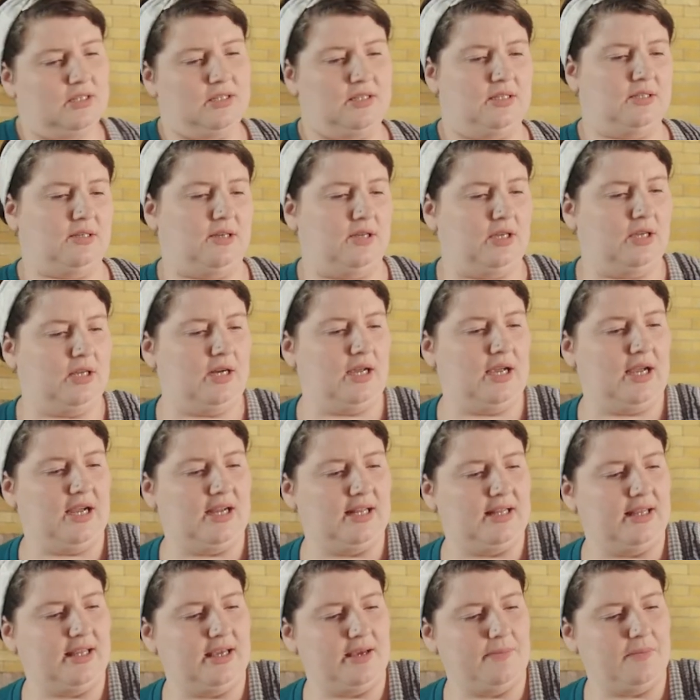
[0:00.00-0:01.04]
So I'm gonna
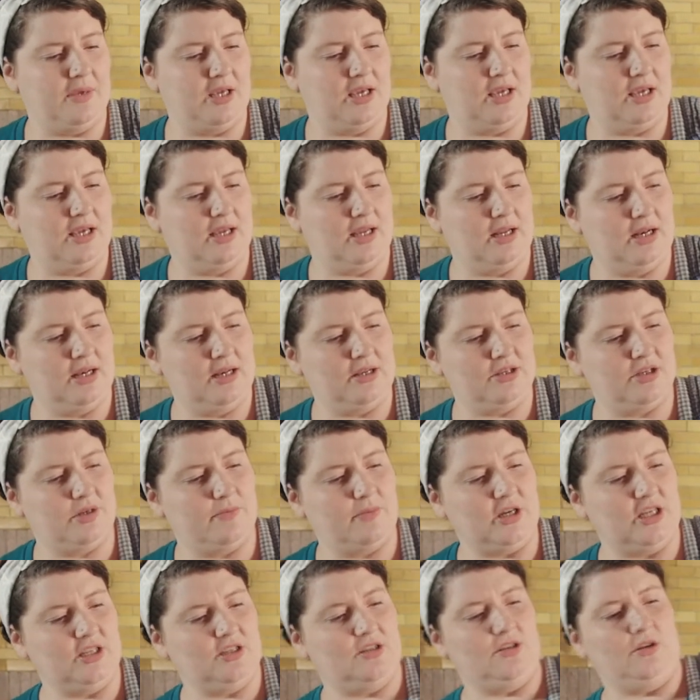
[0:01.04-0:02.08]
add them into
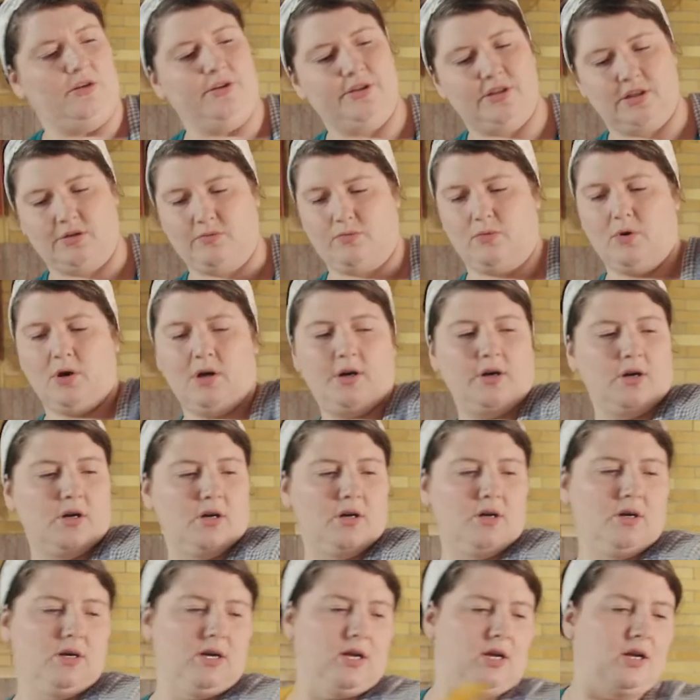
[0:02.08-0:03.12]
my salted
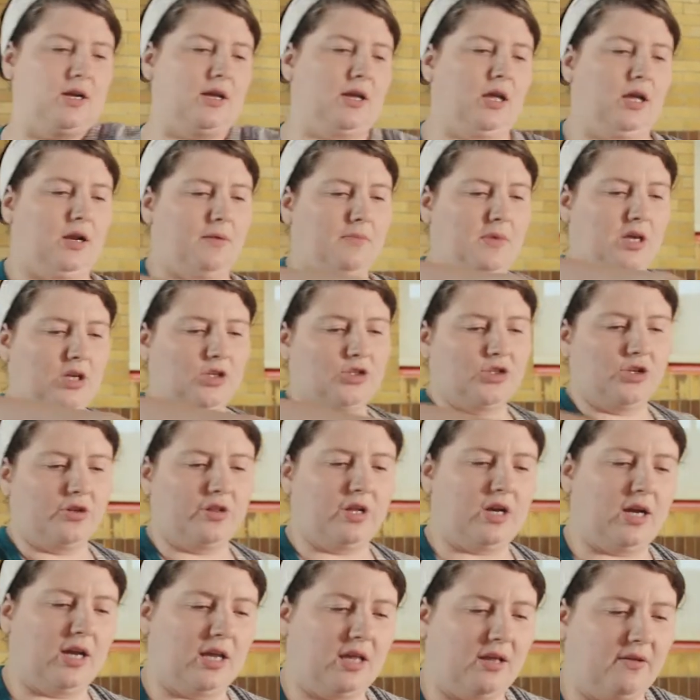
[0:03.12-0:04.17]
water, and I'm gonna make sure
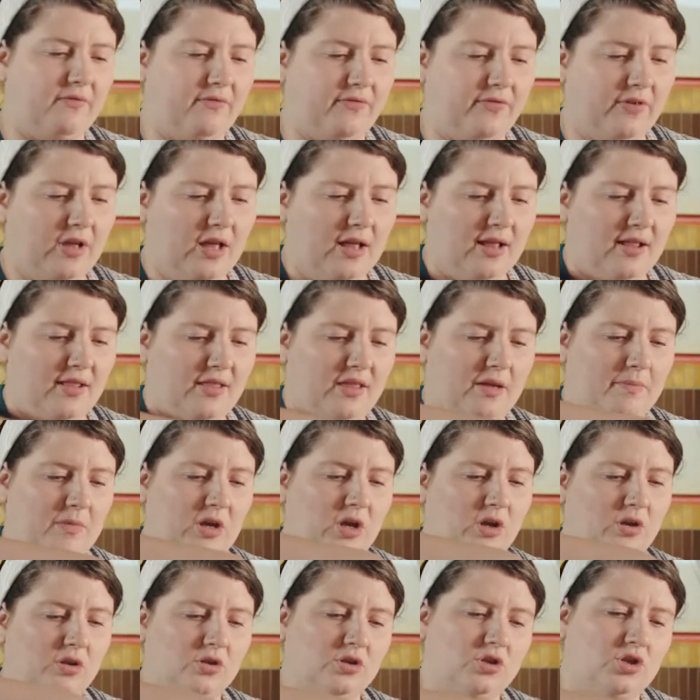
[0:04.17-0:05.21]
that I give them a
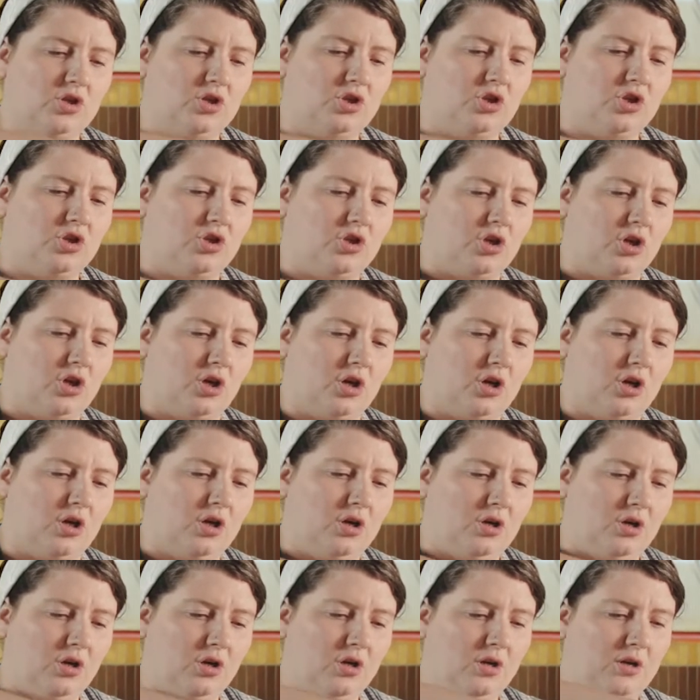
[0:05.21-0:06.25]
good
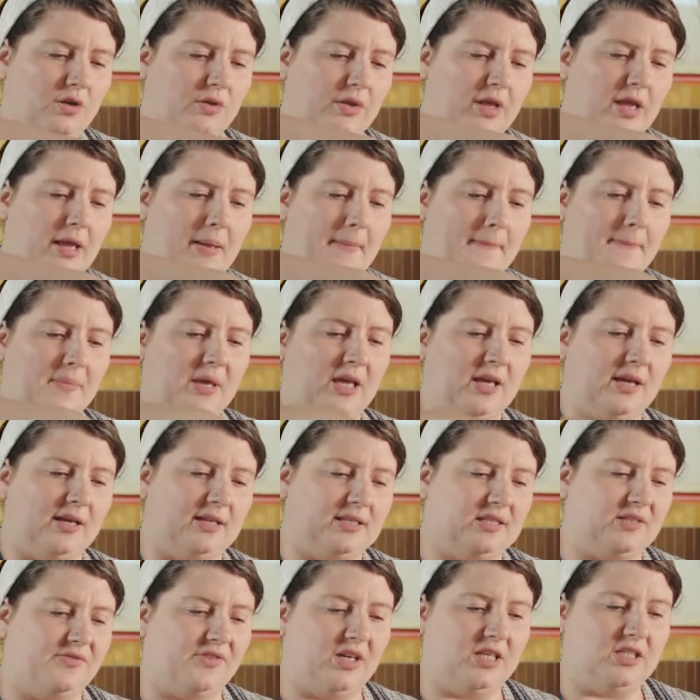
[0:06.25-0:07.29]
stir,
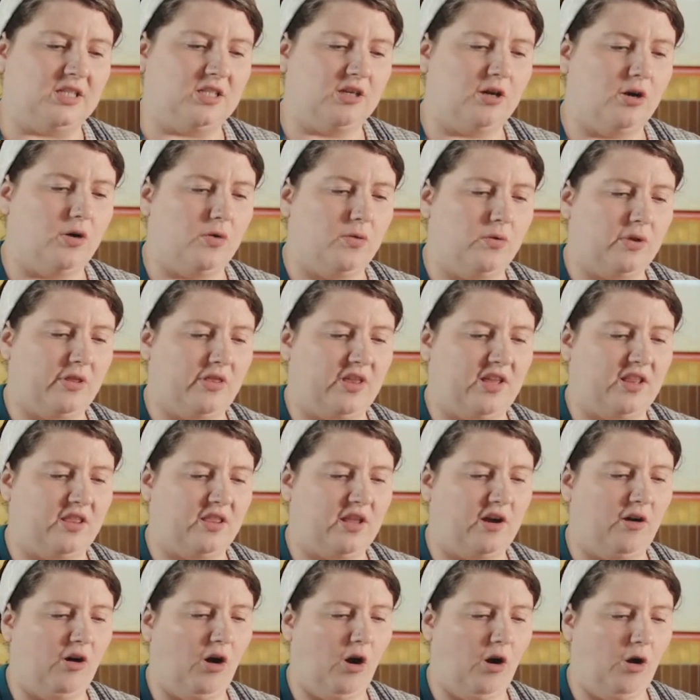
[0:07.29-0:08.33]
because if I don't, then
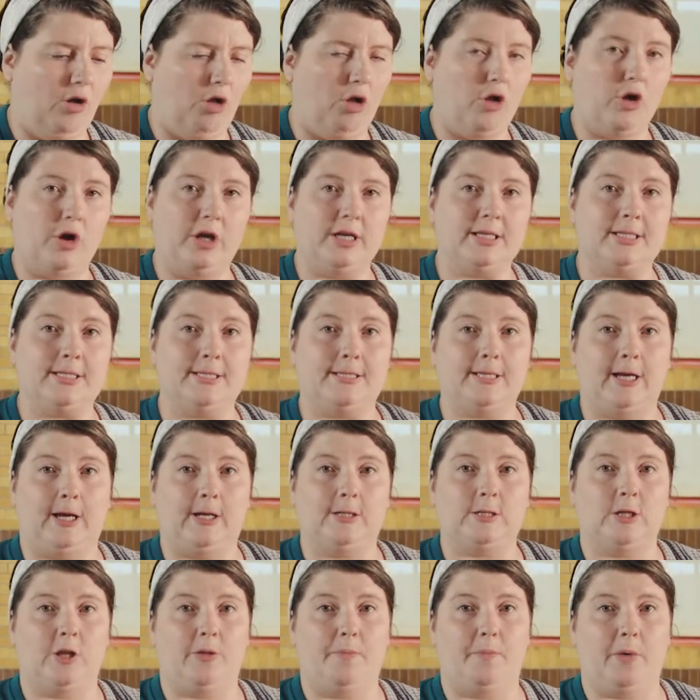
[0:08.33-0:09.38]
they're all gonna stick
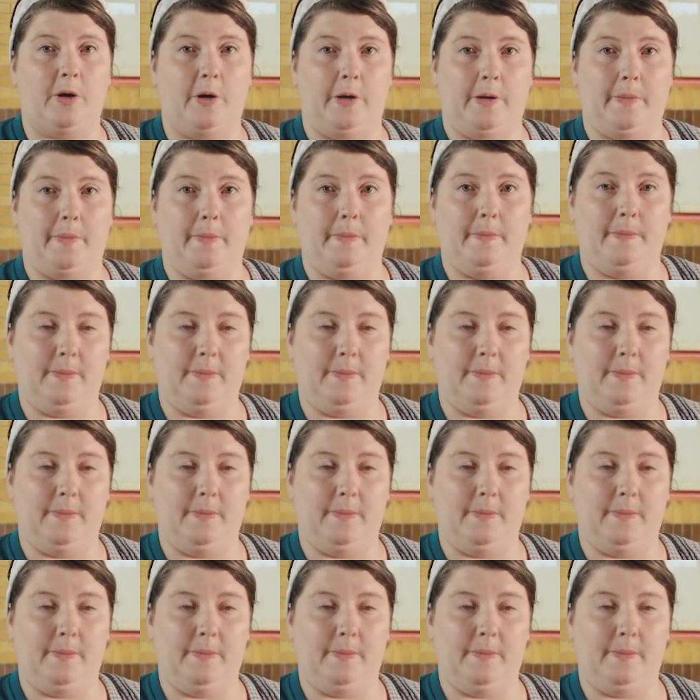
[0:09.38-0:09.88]
to the bottom.